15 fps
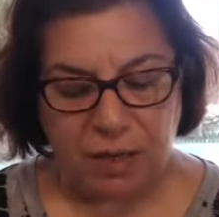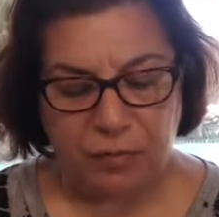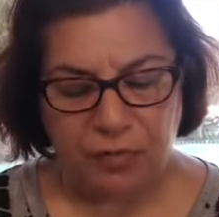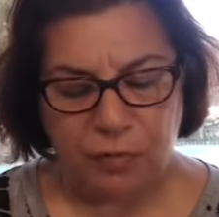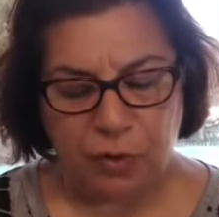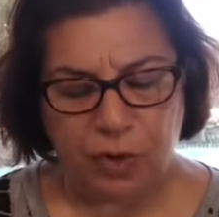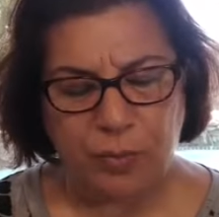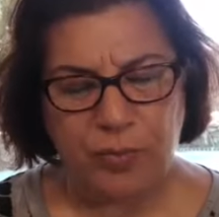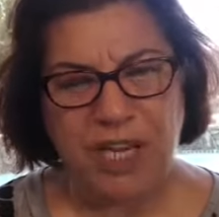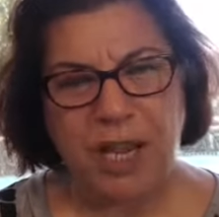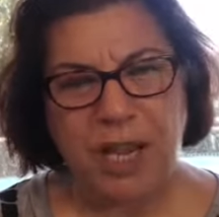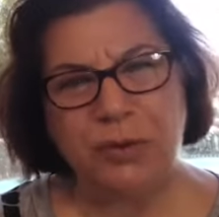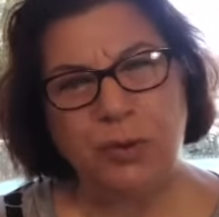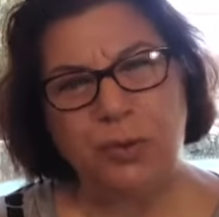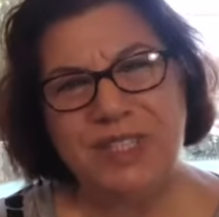And for me,
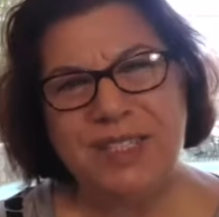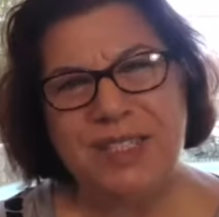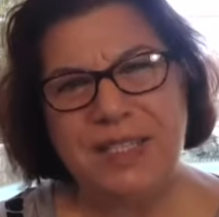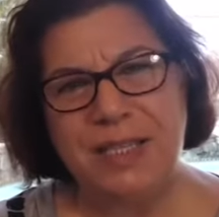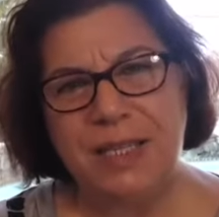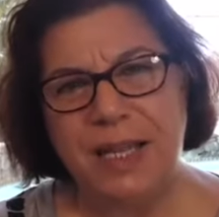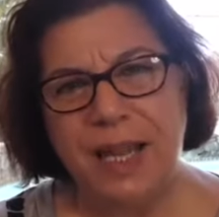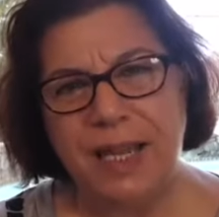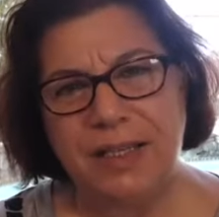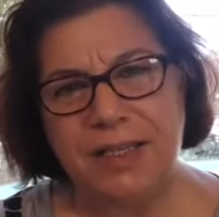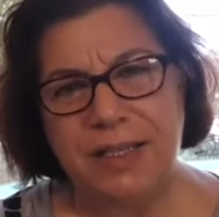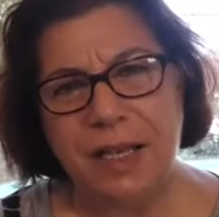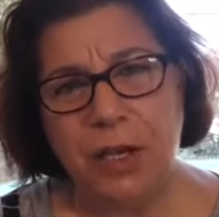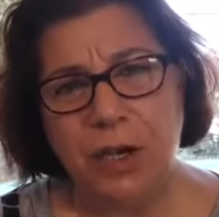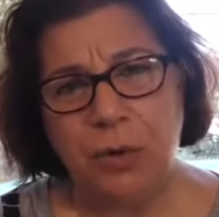I don't see legs.